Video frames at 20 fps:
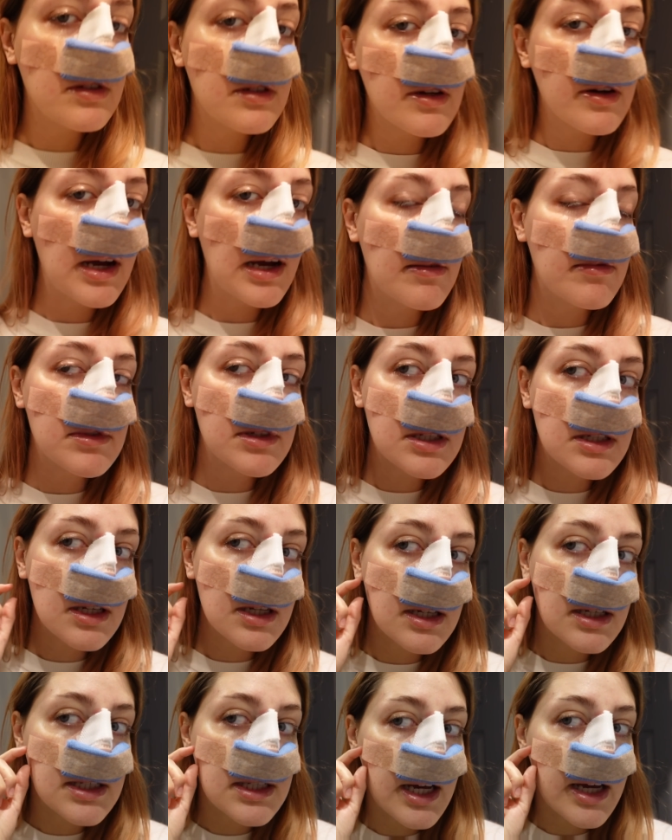So I'm just
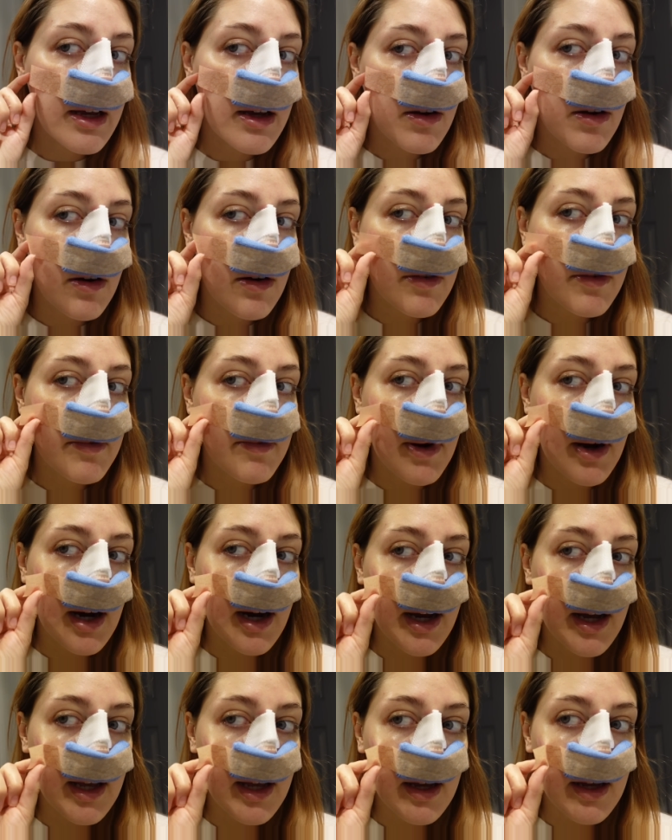gonna take off
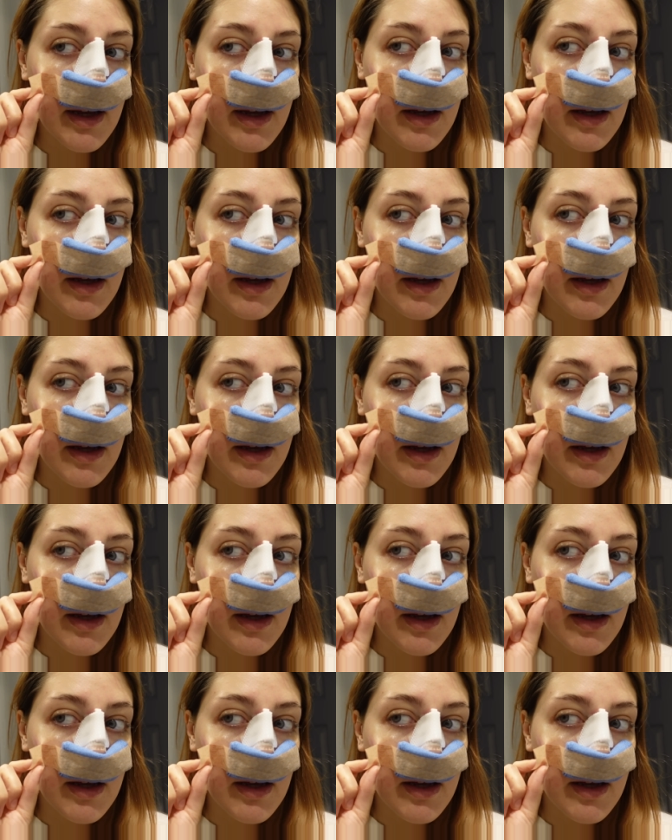my